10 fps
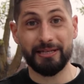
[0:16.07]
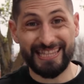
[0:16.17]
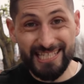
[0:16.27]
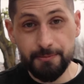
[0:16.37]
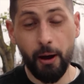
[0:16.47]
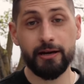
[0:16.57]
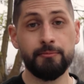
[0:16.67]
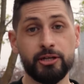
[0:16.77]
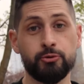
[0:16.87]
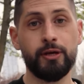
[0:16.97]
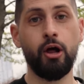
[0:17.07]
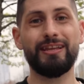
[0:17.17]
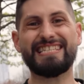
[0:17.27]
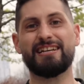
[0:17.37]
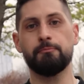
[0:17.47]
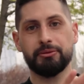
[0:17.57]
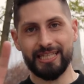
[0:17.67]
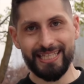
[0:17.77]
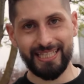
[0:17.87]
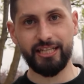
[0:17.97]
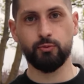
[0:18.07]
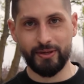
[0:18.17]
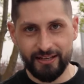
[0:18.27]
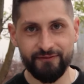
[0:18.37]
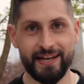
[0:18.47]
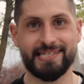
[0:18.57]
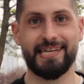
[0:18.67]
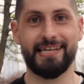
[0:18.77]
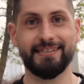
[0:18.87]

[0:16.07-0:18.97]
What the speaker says: but this spot in Montreal is completely reinventing it.